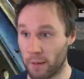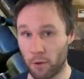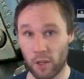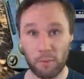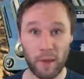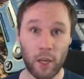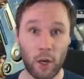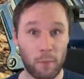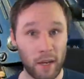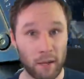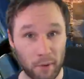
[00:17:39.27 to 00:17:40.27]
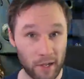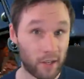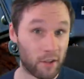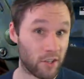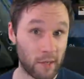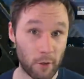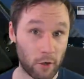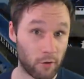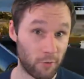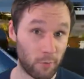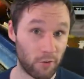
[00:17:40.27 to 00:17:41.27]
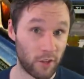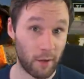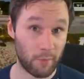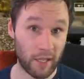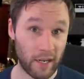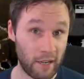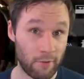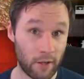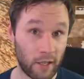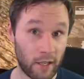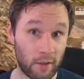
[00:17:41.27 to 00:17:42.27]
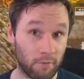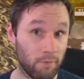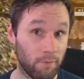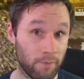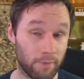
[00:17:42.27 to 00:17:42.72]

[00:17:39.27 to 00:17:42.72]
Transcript: people that may come in and play this game at Christmas time and then leave it again?